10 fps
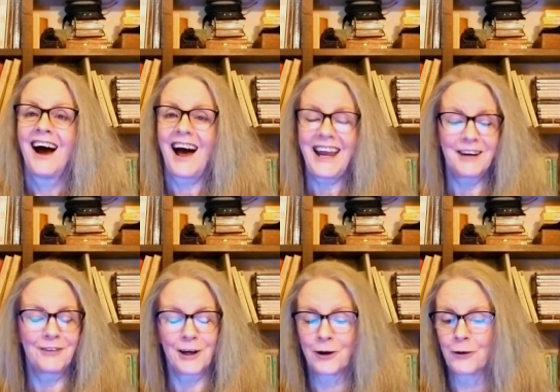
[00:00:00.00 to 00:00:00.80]
I have
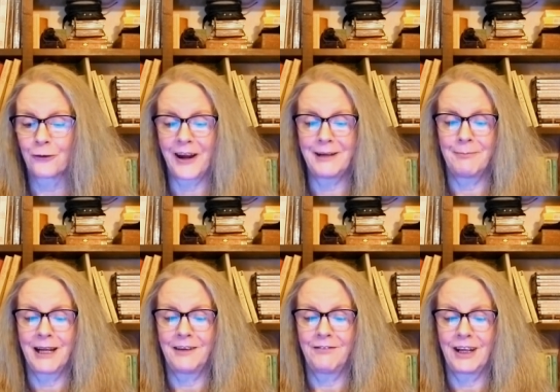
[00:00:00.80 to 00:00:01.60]
a great
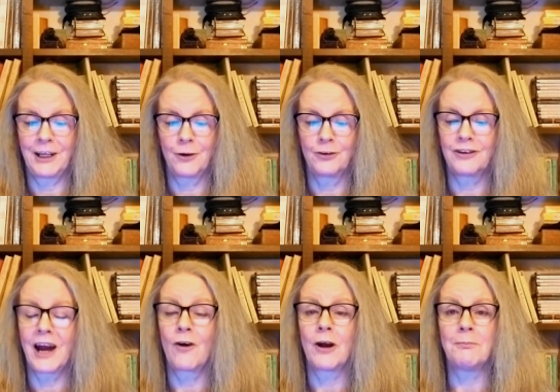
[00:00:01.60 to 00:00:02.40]
many videos
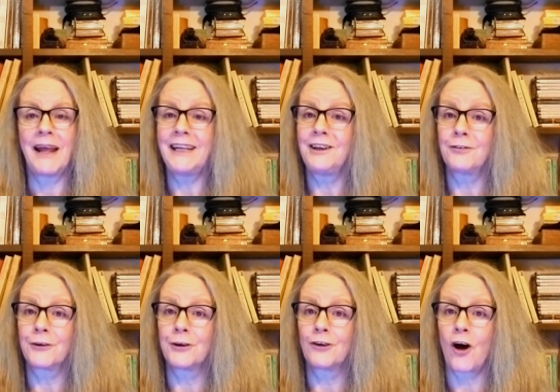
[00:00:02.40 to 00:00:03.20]
now on many
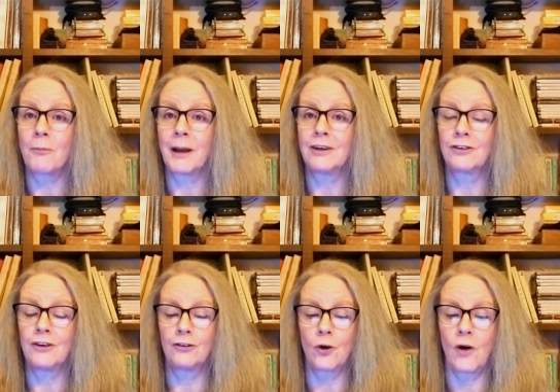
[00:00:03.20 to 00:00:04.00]
different topics,
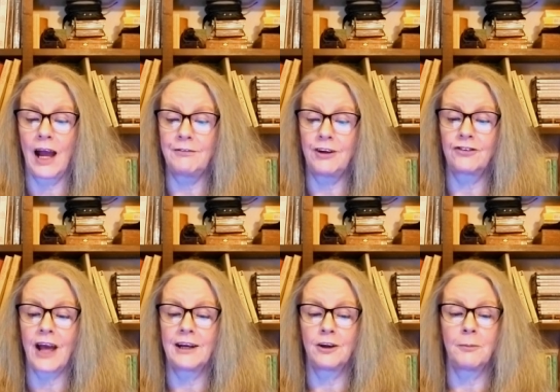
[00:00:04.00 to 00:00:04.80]
and so I've
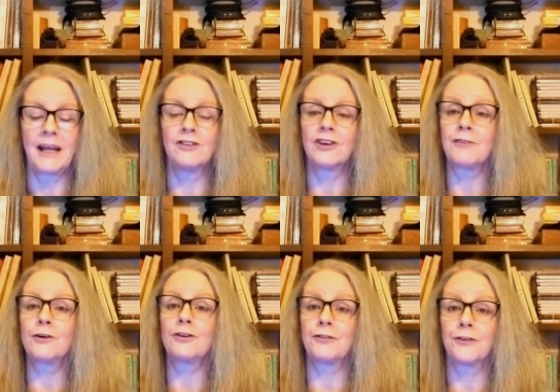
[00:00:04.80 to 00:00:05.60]
decided to make
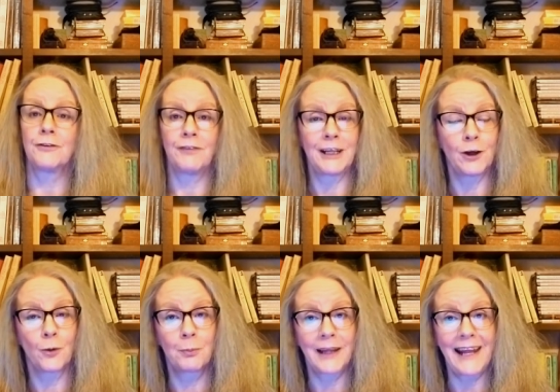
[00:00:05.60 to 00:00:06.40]
several different video
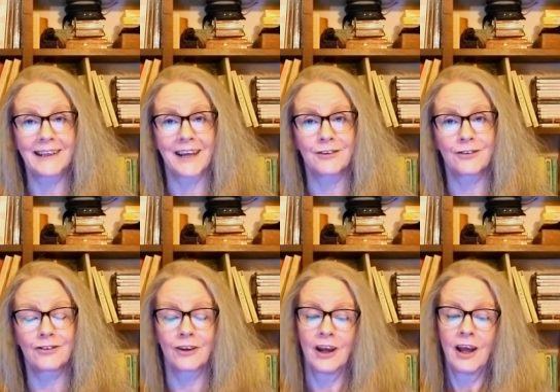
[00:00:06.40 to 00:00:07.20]

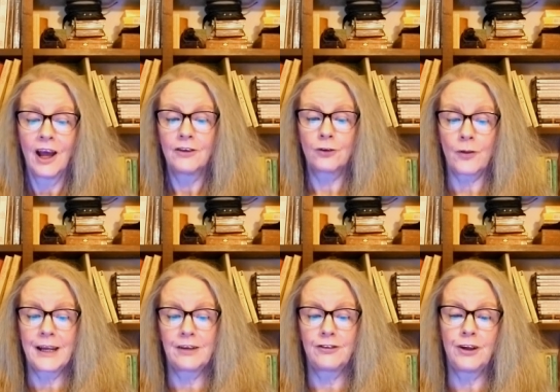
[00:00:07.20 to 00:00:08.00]
playlists so that
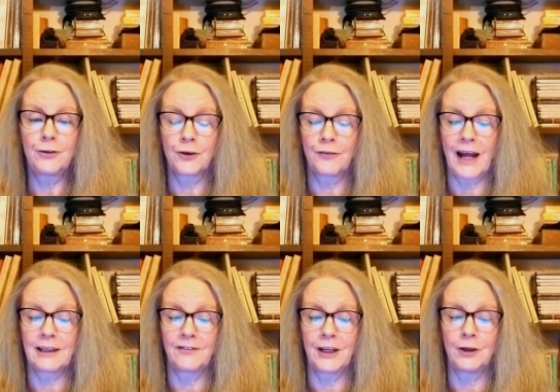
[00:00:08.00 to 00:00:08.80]
it's easy to find
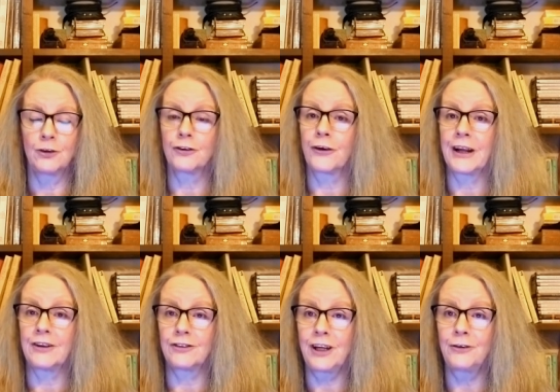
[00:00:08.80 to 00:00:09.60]
the videos of
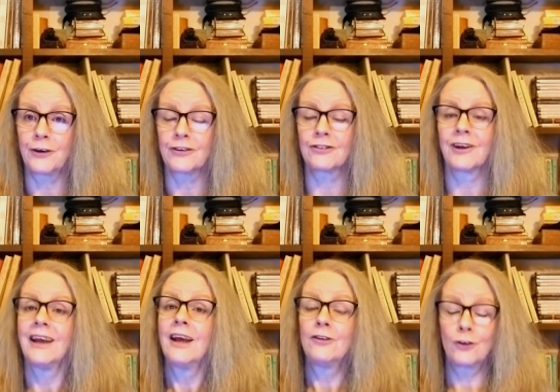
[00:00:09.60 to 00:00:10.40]
greatest interest.
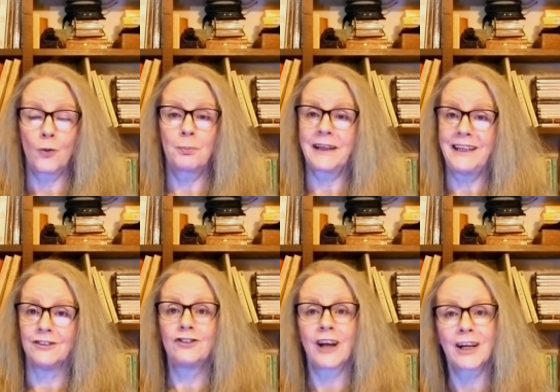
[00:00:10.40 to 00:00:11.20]
So
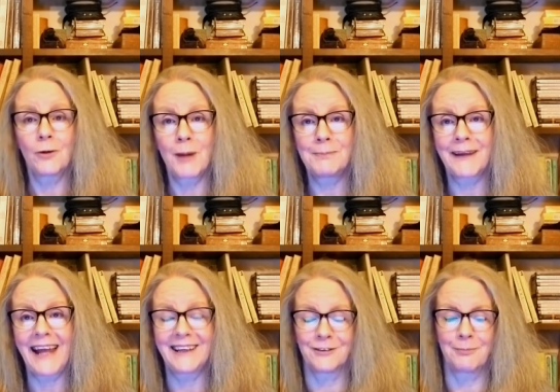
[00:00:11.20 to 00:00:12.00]
please check out my
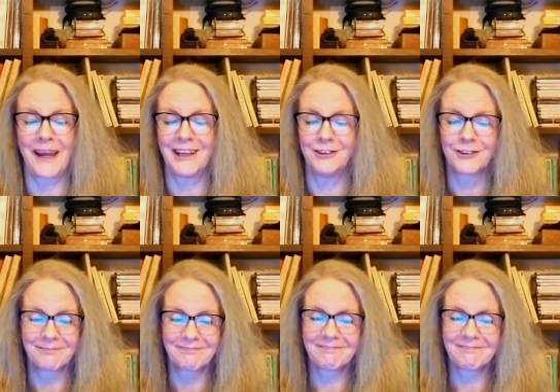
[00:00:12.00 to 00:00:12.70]
playlist page.